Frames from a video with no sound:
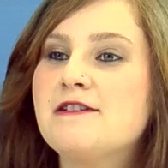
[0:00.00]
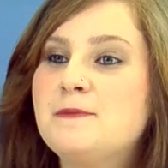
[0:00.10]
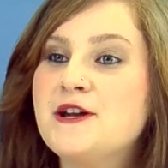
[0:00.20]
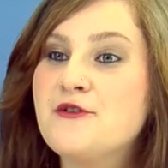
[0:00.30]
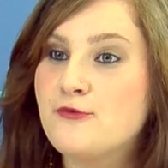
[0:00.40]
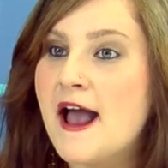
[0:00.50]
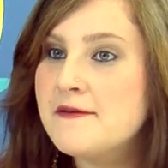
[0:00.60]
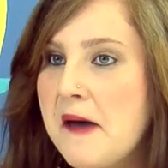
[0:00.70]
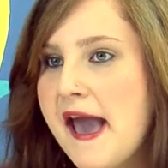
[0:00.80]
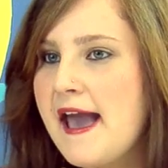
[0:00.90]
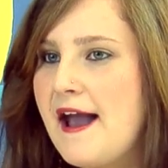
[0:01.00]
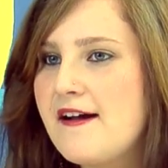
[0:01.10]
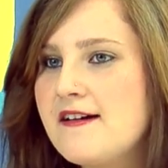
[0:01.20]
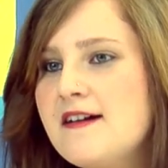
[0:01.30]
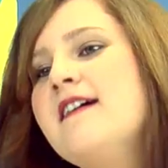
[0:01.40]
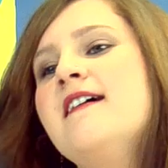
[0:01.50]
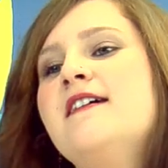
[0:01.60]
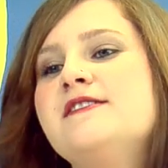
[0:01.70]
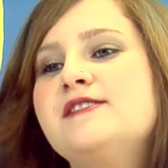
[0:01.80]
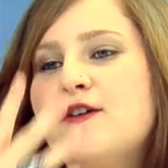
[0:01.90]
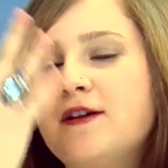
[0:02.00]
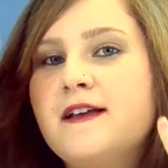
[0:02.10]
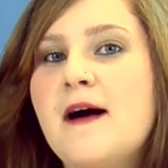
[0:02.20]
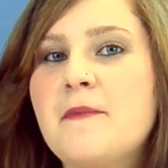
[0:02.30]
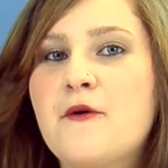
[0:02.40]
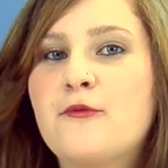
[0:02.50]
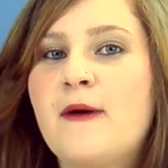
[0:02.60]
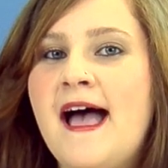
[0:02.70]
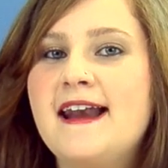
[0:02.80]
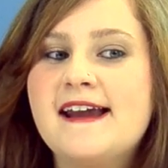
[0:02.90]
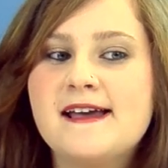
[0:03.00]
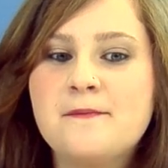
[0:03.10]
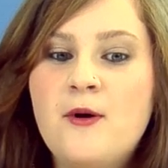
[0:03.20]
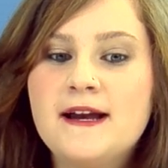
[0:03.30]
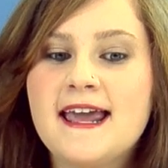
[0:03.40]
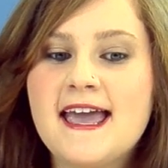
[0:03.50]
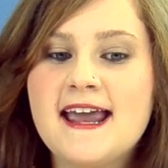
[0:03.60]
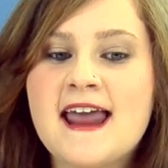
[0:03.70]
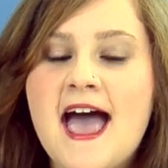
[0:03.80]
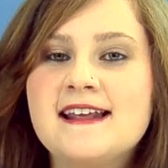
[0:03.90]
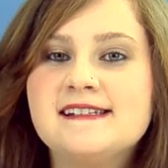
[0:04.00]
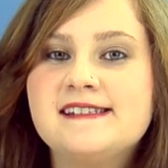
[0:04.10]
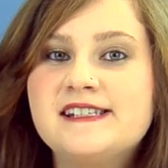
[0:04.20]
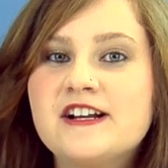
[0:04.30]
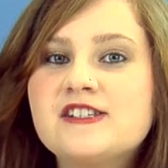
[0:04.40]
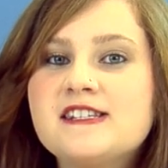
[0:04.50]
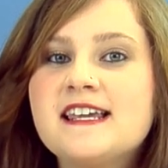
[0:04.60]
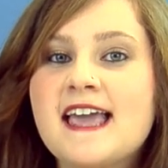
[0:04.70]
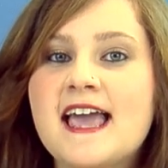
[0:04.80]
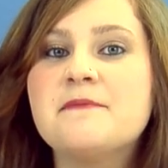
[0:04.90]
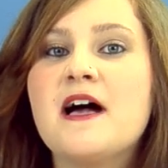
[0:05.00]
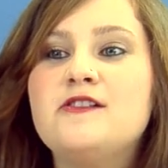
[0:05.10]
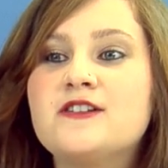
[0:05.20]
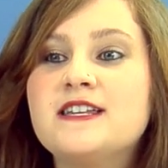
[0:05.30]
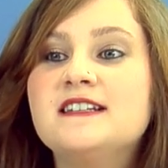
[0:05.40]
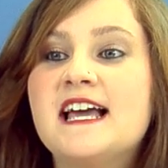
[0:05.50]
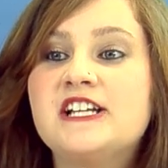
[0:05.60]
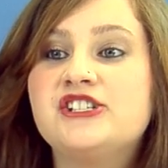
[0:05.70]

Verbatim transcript: was putting red in my hair. So it'd come out red and I put it in and it seriously came out looking like